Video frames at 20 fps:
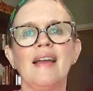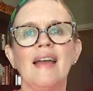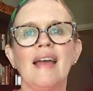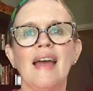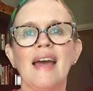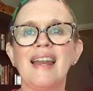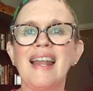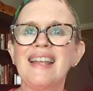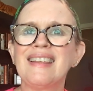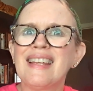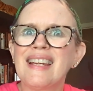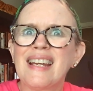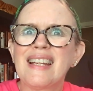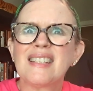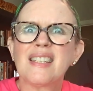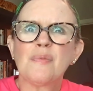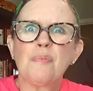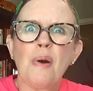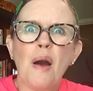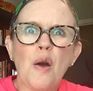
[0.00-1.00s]
And I think he's
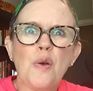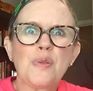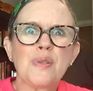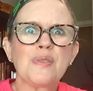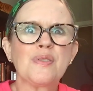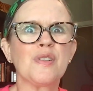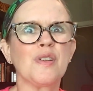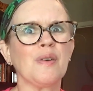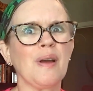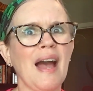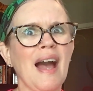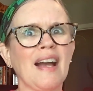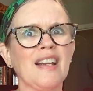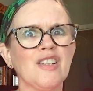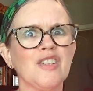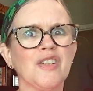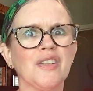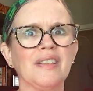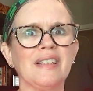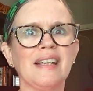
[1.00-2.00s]
supposed to,
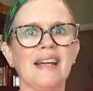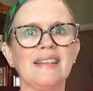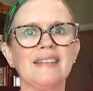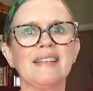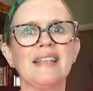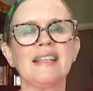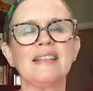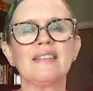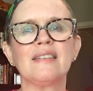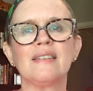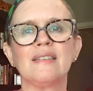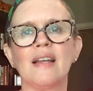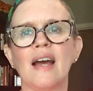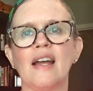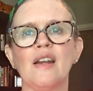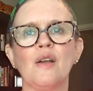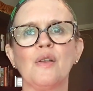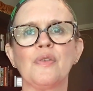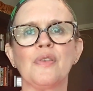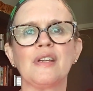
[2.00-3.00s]
actually. I think I
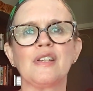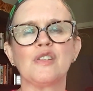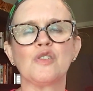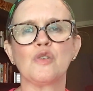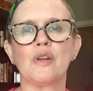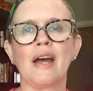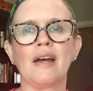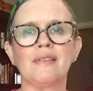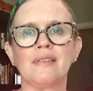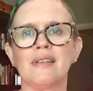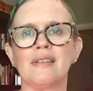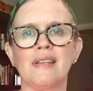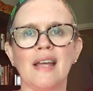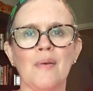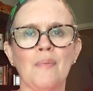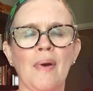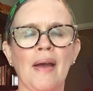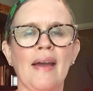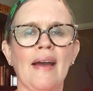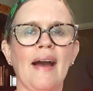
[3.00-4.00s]
don't think Strout did
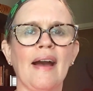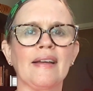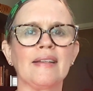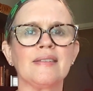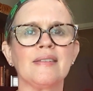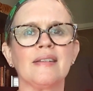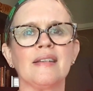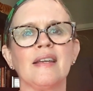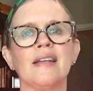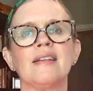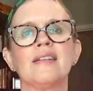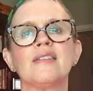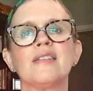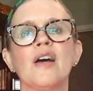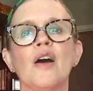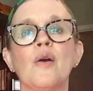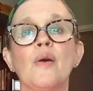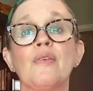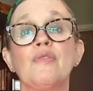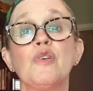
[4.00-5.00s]
that by accident.
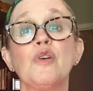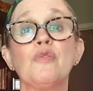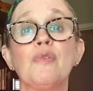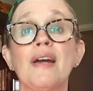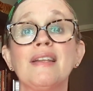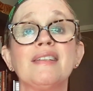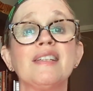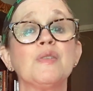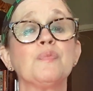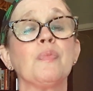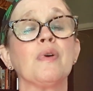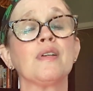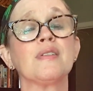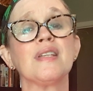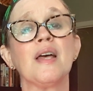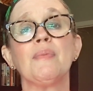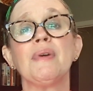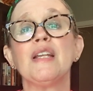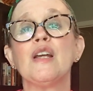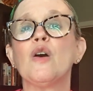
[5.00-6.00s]
So if you've read these books,
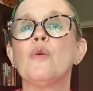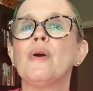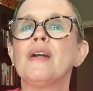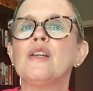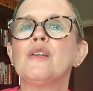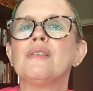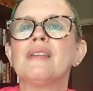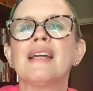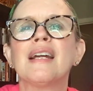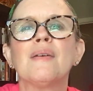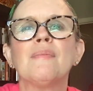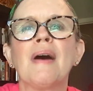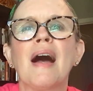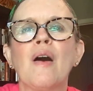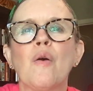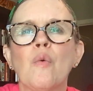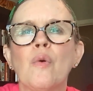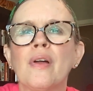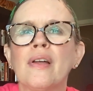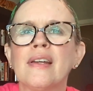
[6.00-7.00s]
let me know what you think
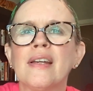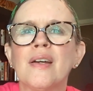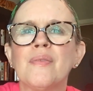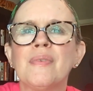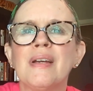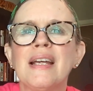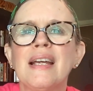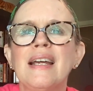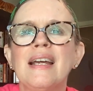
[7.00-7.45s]
about William.